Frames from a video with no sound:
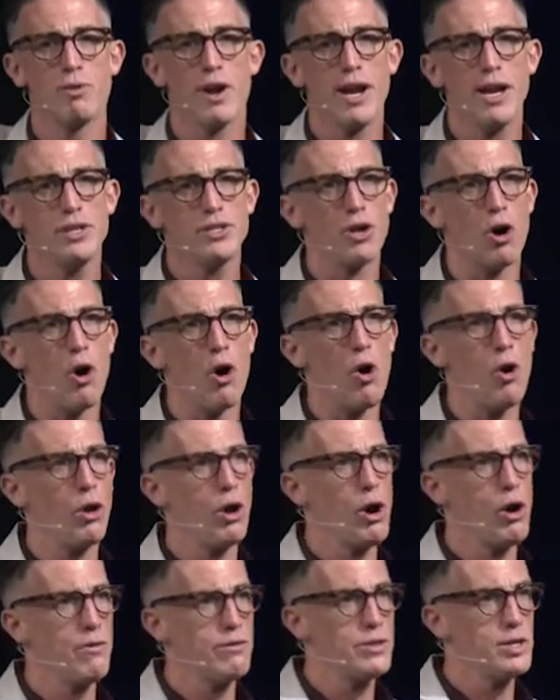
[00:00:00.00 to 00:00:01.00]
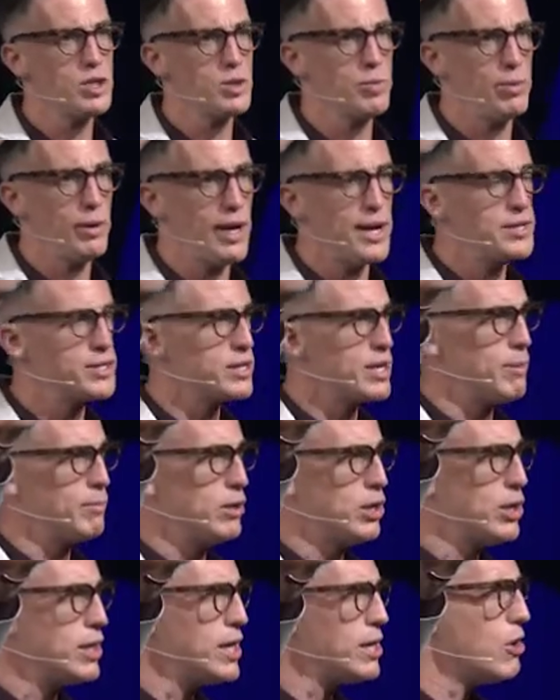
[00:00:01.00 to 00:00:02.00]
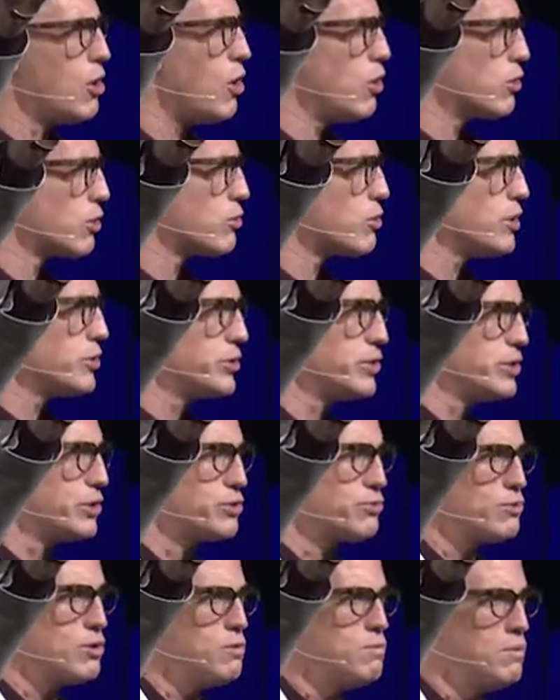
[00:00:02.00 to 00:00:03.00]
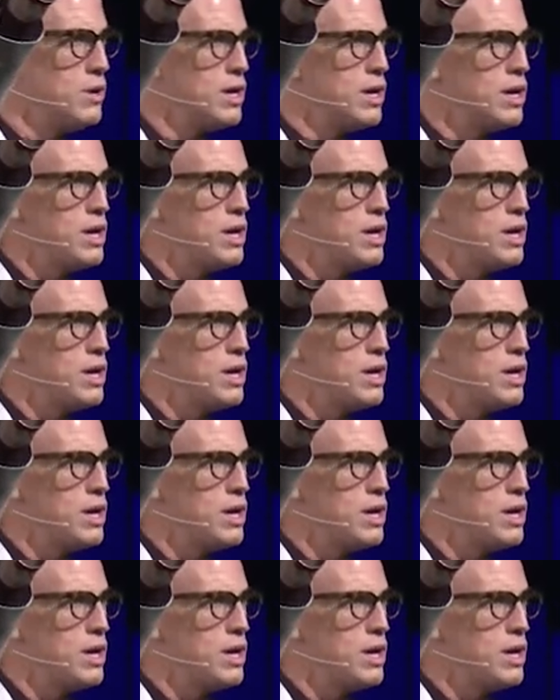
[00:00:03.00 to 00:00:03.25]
raised all over this place, and I'm looking all across this room.